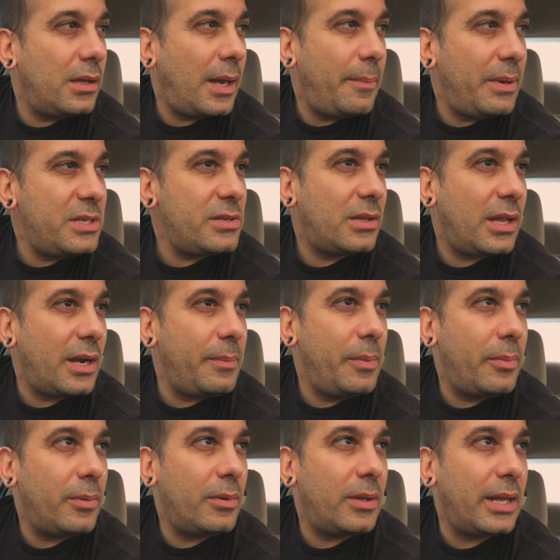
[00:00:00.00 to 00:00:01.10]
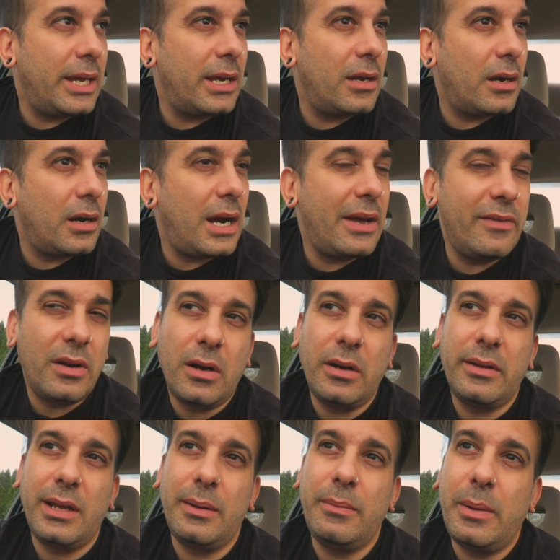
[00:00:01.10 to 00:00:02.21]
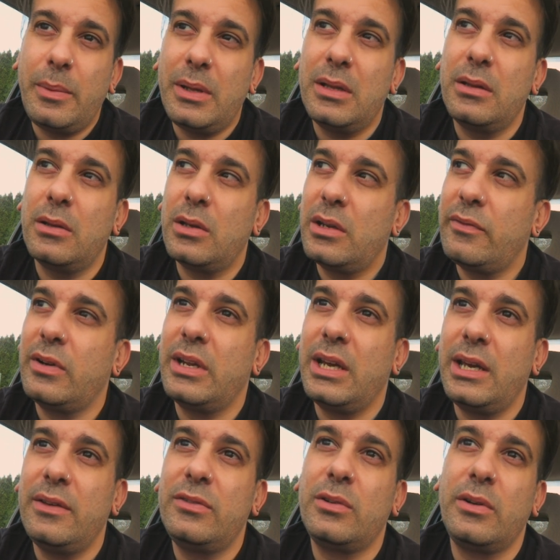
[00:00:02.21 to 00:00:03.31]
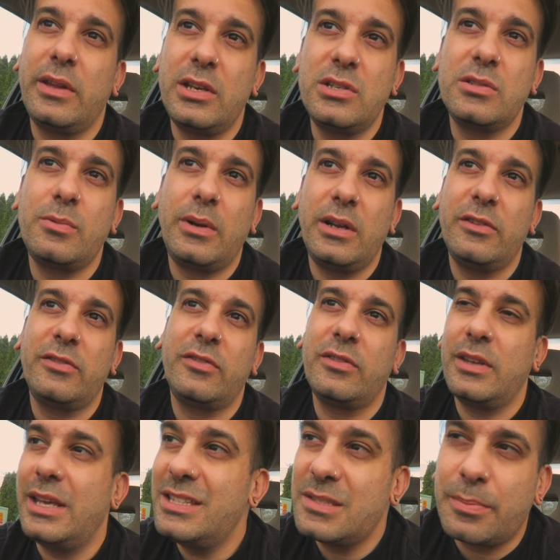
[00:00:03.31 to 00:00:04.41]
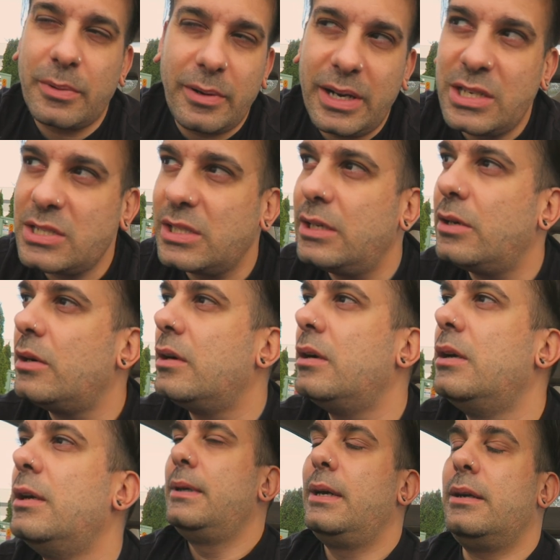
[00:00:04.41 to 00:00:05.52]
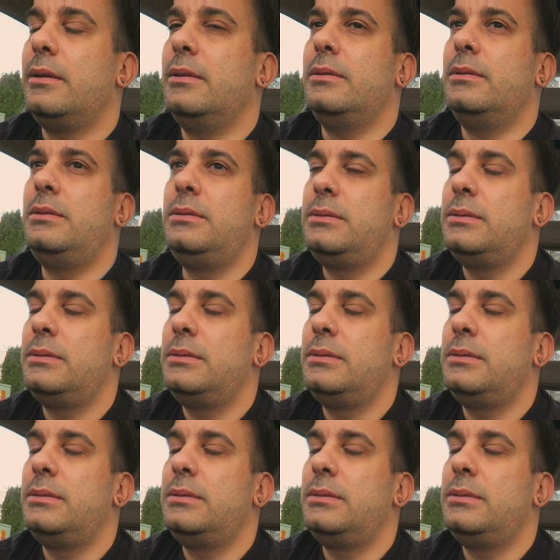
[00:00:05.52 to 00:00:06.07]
I bet you a lot of people like are having a hard time maybe looking for gifts, or they just want inspiration, or I don't know.